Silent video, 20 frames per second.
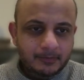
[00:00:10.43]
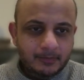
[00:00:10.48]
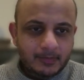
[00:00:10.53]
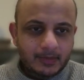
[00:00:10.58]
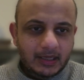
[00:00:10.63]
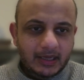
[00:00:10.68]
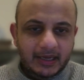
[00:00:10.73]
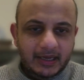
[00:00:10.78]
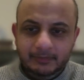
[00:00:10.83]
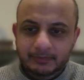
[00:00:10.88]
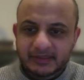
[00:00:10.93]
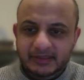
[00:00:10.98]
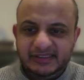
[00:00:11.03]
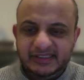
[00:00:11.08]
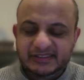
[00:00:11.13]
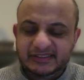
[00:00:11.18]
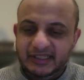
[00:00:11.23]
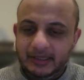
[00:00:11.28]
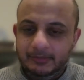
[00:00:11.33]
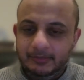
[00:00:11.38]
and
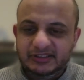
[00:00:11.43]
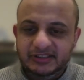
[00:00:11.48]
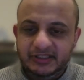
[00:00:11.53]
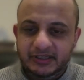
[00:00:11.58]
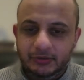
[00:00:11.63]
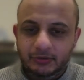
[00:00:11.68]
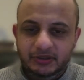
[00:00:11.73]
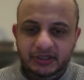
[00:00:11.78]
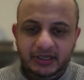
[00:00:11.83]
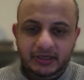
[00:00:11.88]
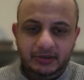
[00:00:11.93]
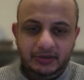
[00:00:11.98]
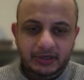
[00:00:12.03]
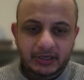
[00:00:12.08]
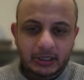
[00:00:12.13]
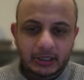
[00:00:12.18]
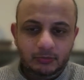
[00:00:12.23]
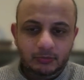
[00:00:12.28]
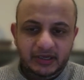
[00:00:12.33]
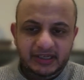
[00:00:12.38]
basic cyber security
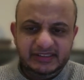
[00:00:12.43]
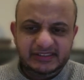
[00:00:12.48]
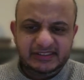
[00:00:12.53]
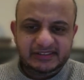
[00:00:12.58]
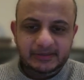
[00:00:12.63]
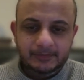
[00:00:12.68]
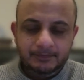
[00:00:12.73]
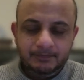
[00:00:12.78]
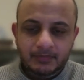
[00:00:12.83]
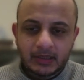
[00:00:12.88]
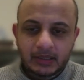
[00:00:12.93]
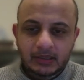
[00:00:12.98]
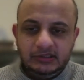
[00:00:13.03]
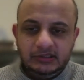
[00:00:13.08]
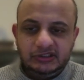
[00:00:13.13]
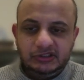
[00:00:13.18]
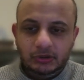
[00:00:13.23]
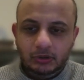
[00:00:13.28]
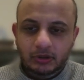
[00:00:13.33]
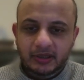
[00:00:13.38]
career advice.
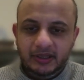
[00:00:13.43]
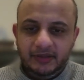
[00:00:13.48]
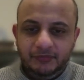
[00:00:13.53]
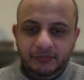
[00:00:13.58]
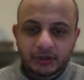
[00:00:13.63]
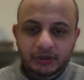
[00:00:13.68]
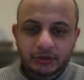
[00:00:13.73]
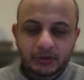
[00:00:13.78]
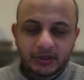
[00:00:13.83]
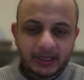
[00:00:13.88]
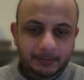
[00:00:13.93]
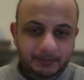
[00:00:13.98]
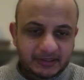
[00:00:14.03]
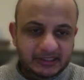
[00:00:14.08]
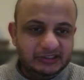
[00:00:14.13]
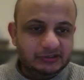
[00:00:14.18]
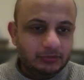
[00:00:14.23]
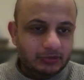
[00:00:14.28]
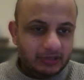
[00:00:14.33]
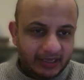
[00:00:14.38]
So if you're new here,
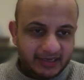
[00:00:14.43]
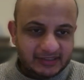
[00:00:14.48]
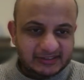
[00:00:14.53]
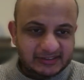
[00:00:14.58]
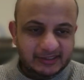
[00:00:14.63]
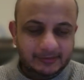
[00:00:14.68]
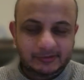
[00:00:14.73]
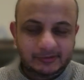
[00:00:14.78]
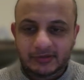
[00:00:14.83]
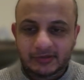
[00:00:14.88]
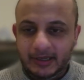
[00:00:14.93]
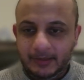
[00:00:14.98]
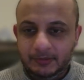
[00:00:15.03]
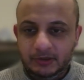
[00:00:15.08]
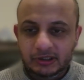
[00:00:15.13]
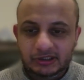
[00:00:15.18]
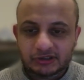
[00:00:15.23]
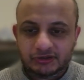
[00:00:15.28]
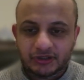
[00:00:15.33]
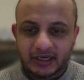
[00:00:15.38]
please do like and subscribe to
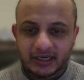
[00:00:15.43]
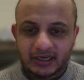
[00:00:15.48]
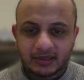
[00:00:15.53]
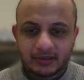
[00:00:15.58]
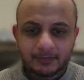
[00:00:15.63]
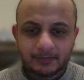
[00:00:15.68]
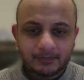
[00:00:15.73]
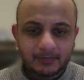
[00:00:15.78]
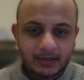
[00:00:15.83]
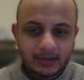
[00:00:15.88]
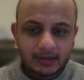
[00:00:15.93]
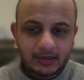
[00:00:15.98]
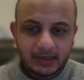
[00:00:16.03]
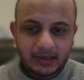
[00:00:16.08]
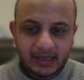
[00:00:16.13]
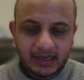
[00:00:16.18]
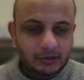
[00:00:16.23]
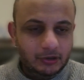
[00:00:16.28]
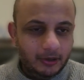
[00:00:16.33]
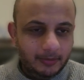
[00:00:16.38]
this channel
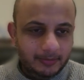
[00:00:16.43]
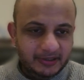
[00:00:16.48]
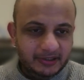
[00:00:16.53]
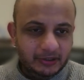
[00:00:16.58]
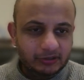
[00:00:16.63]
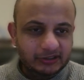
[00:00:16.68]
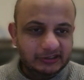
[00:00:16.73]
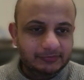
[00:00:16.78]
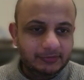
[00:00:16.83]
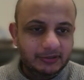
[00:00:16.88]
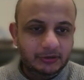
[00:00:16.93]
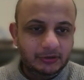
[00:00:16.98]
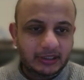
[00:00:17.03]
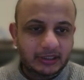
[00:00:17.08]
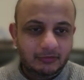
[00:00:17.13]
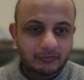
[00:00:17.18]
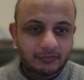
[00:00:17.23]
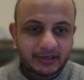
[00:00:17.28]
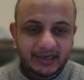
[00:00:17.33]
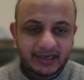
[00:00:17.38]
and comment on this video.
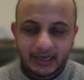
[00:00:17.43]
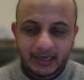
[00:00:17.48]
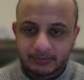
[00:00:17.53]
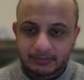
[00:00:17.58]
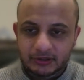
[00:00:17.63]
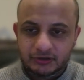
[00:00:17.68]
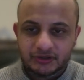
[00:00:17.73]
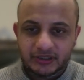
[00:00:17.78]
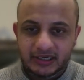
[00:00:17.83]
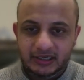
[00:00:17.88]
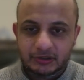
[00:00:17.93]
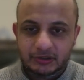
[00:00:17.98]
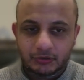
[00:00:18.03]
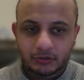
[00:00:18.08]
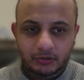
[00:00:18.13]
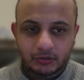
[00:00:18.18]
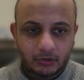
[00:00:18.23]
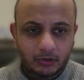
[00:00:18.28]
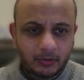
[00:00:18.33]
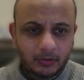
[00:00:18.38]
That will really help the channel to
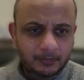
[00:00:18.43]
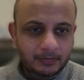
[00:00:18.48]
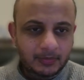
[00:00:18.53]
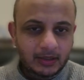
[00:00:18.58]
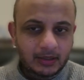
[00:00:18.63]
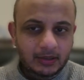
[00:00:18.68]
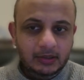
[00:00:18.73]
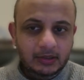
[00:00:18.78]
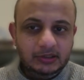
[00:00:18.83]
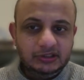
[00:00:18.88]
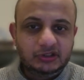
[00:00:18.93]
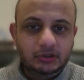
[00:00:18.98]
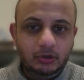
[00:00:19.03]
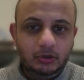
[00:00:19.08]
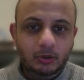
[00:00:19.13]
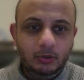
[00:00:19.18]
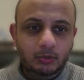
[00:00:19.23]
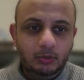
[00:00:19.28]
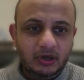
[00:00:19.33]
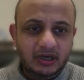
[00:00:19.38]
grow.
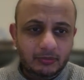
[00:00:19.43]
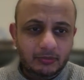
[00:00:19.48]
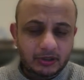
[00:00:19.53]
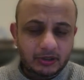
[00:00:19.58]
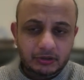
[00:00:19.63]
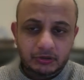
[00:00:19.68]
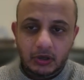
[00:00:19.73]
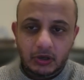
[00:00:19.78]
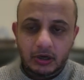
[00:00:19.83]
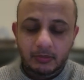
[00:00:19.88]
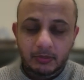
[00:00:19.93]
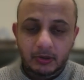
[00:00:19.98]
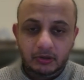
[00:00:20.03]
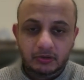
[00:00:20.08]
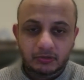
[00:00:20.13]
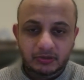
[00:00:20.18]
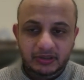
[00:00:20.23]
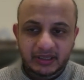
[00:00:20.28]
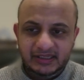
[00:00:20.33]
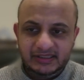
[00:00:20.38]
So what I want to talk
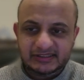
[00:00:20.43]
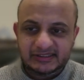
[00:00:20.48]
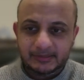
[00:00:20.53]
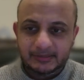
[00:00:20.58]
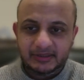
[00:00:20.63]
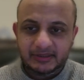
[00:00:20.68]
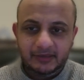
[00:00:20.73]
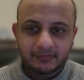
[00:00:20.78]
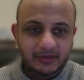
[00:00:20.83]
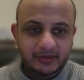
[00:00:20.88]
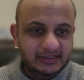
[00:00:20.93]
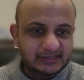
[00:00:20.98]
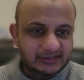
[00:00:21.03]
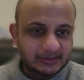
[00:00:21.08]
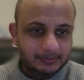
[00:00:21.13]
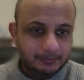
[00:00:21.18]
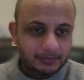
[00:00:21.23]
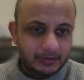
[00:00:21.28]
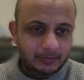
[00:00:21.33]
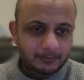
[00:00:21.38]
about today is something very
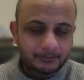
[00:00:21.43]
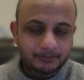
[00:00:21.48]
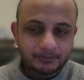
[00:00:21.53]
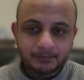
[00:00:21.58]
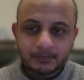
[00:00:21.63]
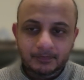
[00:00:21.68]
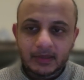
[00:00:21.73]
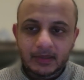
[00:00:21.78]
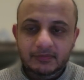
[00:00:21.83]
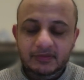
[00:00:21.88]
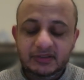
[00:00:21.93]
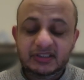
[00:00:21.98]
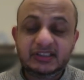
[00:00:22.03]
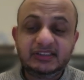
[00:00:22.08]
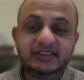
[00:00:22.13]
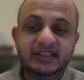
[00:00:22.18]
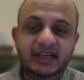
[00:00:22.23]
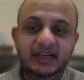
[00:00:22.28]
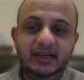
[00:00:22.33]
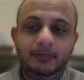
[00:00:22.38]
simple, which
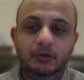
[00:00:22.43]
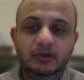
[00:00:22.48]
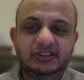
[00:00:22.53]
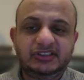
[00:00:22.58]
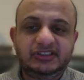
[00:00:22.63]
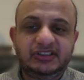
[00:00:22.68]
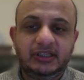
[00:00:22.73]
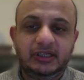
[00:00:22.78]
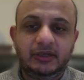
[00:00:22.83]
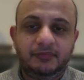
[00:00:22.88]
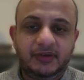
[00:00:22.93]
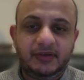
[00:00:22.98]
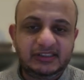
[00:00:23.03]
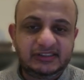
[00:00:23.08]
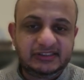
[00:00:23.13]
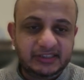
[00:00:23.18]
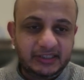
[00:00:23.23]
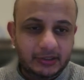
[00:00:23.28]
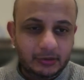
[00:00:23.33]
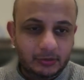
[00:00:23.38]
is the AWS Certified
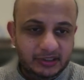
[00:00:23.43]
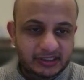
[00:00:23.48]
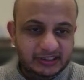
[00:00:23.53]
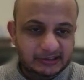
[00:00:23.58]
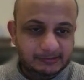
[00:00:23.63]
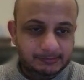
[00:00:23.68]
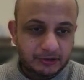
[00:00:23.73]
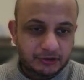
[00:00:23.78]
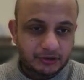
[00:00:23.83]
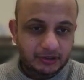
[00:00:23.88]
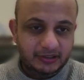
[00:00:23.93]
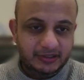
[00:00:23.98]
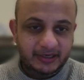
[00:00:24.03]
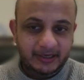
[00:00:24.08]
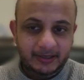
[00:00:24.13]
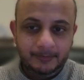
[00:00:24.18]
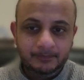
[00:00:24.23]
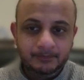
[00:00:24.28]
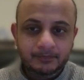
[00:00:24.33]
Security Specialty